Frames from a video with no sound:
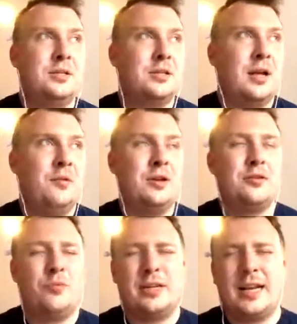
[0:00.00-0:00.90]
When do
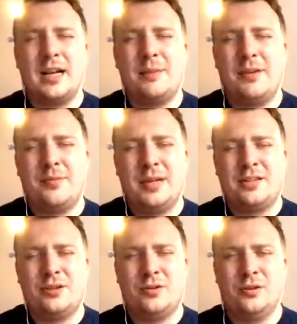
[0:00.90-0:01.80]
they come back from their
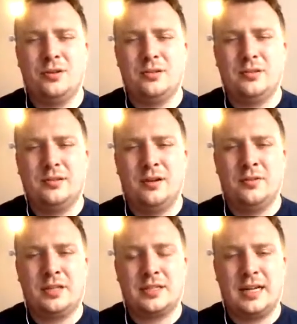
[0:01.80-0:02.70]
tour of the
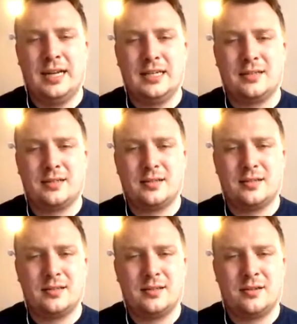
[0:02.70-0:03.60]
States?
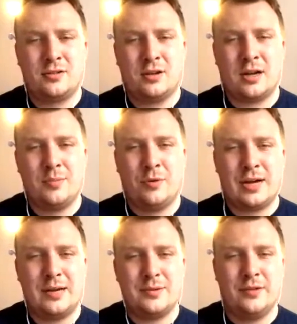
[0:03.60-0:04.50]
Because we've got a couple more games
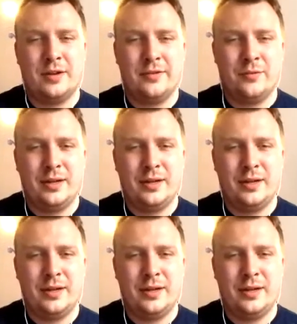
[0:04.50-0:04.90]
over there, haven't we?